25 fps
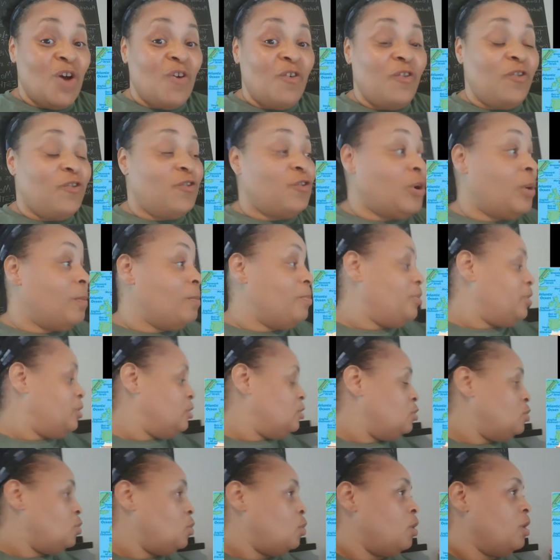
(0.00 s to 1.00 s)
from the
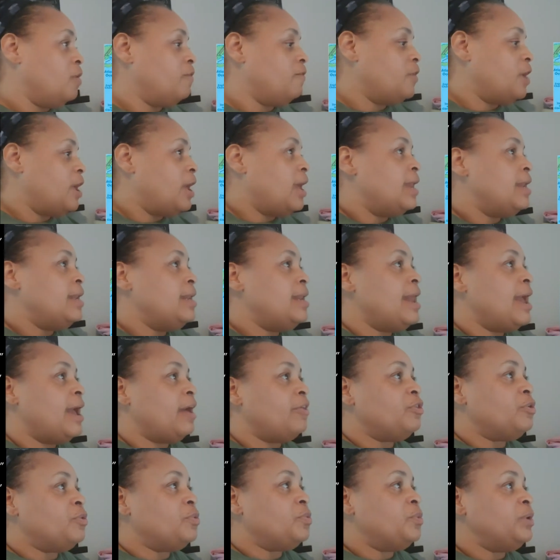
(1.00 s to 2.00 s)
north.
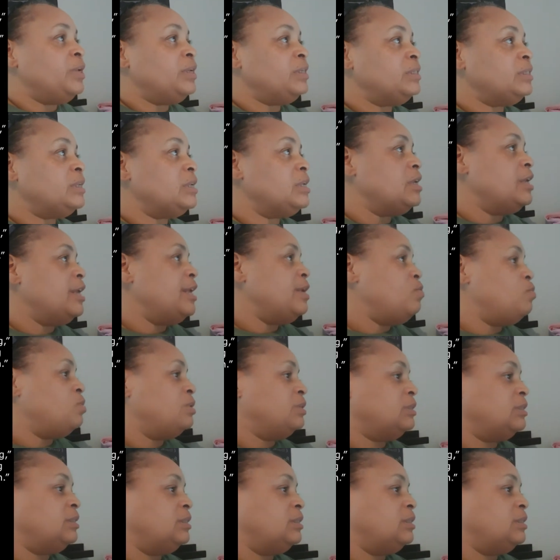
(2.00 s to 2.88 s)
Now, the reason he would